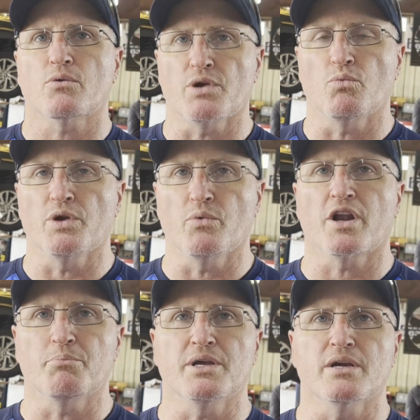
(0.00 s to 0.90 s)
We
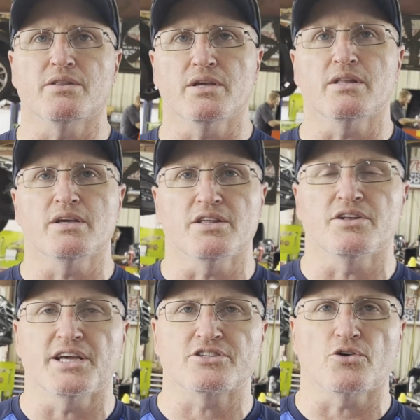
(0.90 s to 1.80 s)
want to be in a
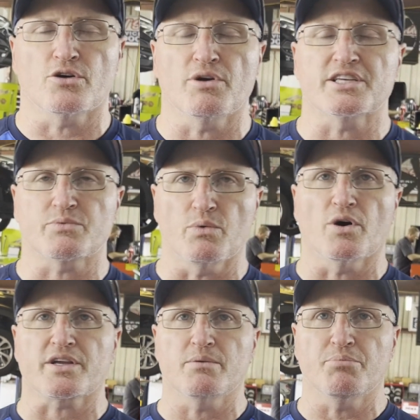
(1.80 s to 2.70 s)
Daytona race, and we
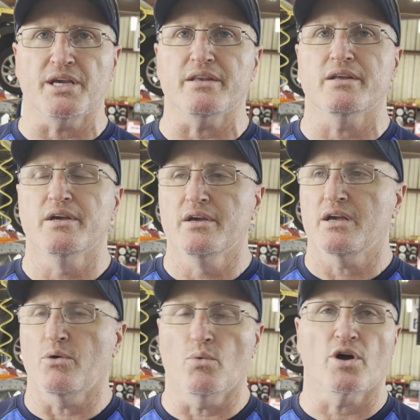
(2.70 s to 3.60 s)
want to compete,
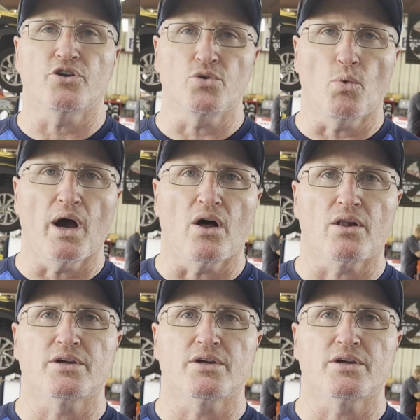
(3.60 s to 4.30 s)
and we want to do well.